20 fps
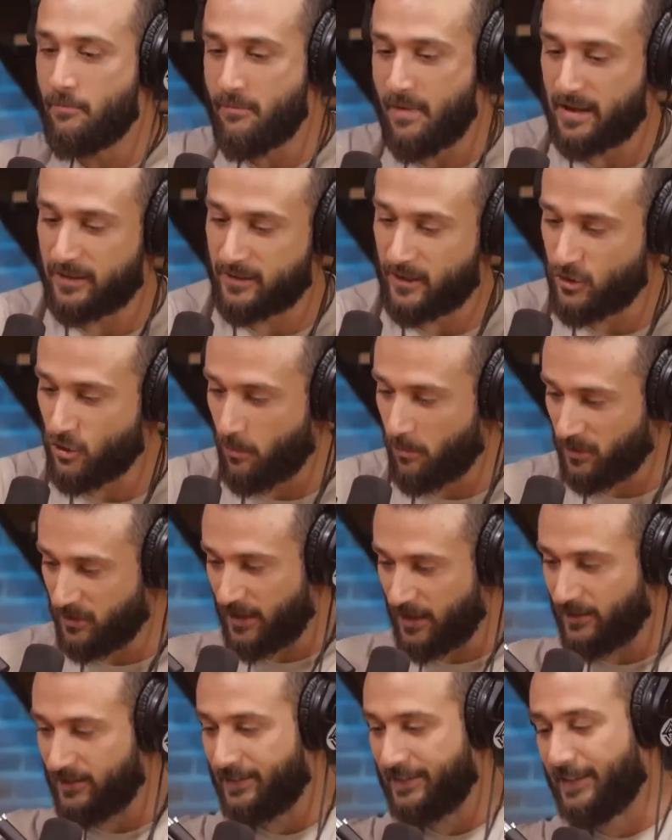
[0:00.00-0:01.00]
The yeah. message
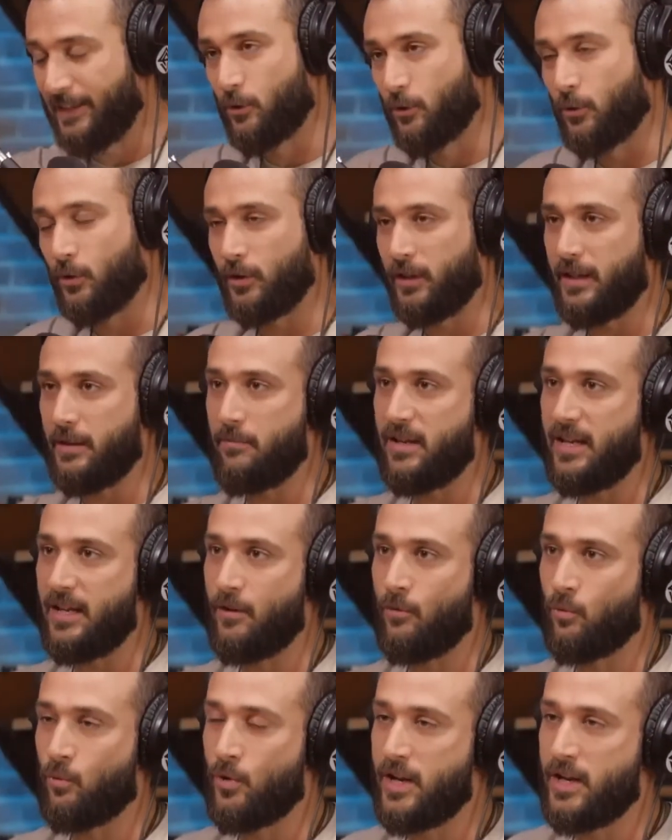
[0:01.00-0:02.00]
almost, like, literally
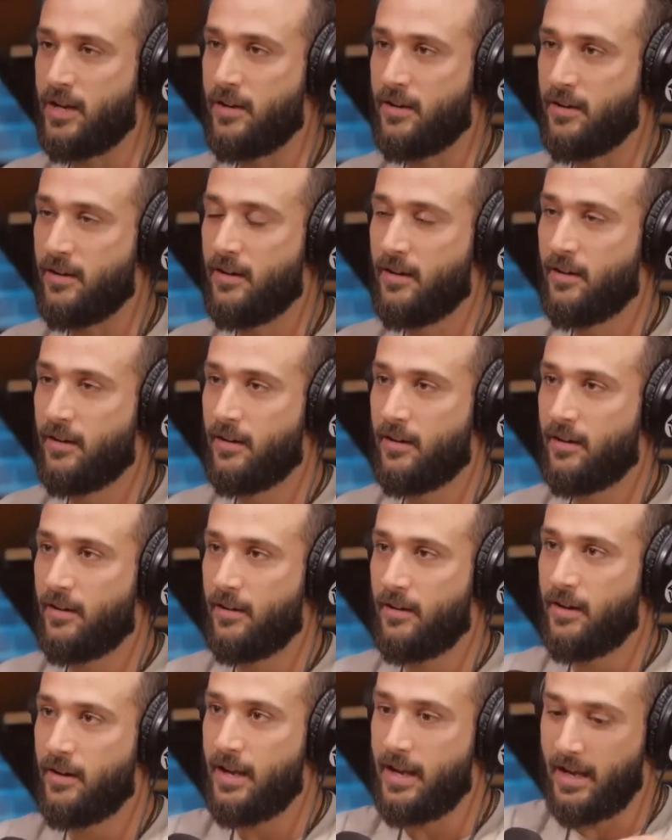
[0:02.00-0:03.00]
being written
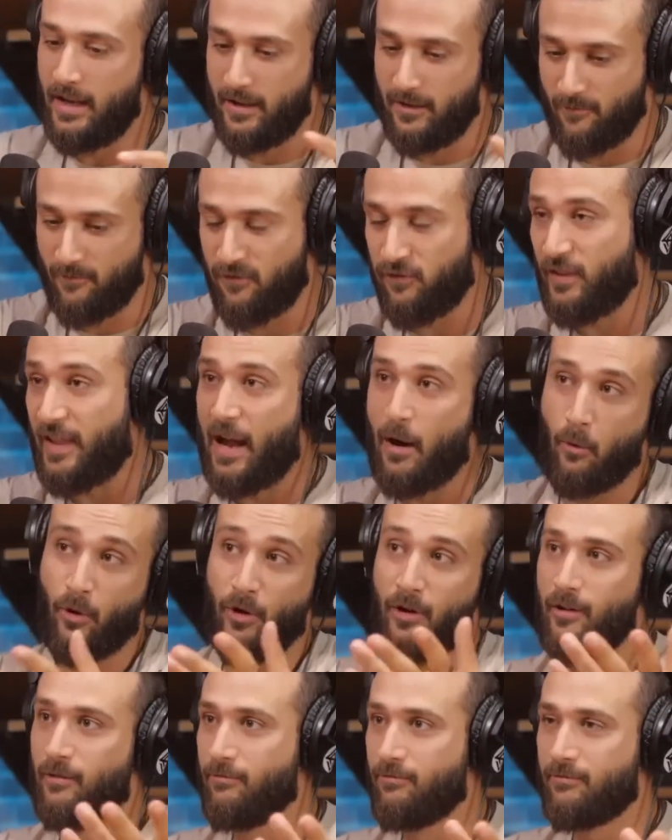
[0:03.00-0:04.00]
in
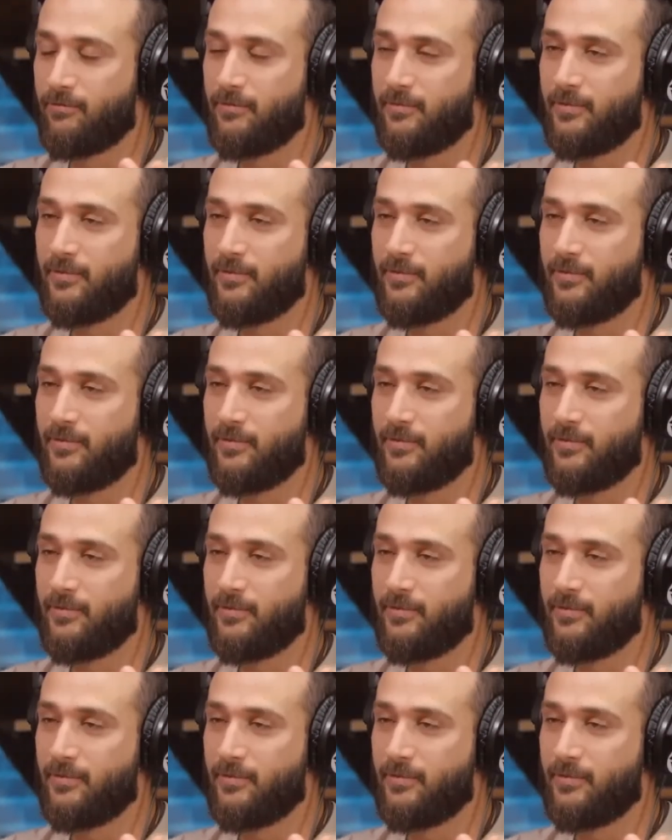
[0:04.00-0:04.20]
flower.